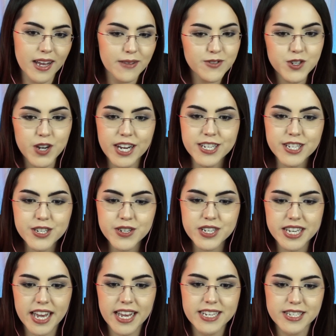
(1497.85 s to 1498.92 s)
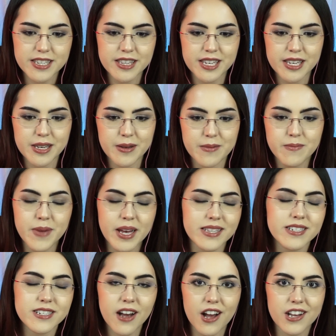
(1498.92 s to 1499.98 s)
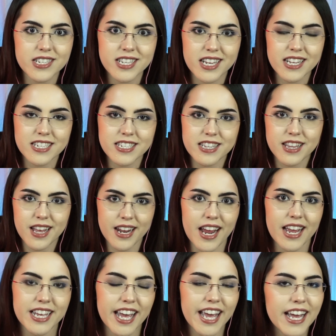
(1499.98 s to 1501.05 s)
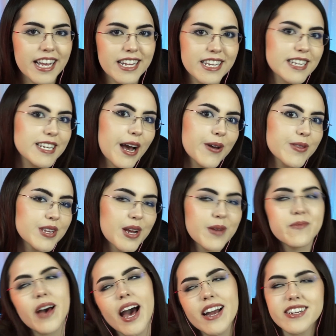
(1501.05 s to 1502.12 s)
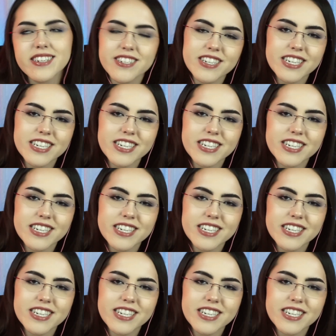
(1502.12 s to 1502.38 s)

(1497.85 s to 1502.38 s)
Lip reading: I'm trying to create the best content that I can now that I'm back to